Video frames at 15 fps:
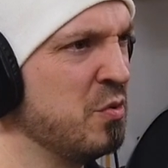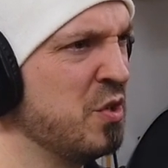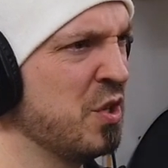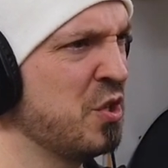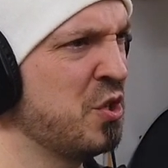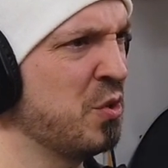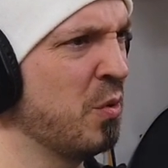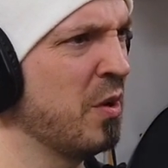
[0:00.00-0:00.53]
So
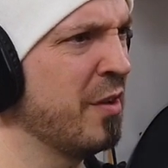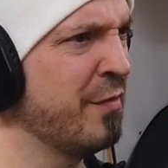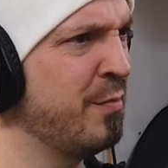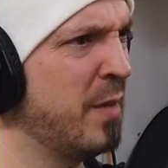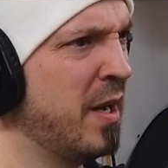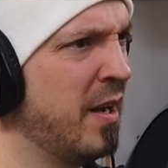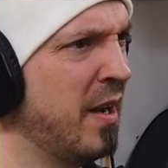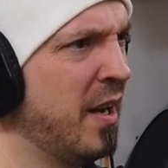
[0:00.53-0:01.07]
just short of
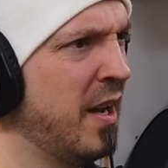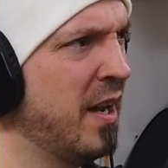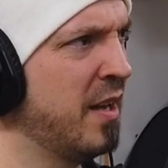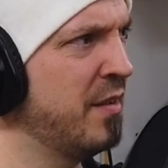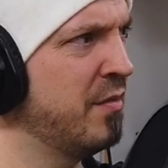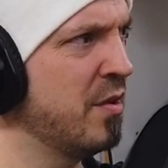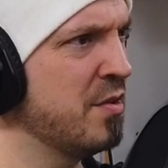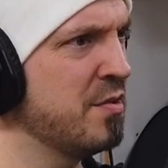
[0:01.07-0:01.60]
my
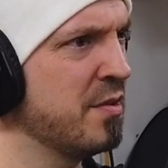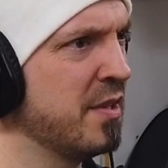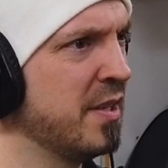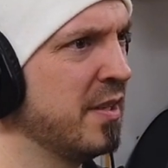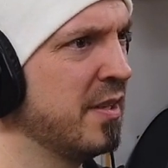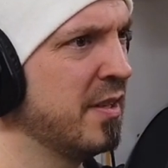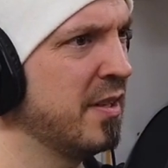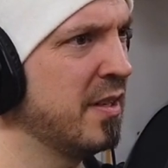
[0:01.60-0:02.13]

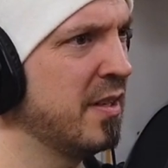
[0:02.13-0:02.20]
anniversary.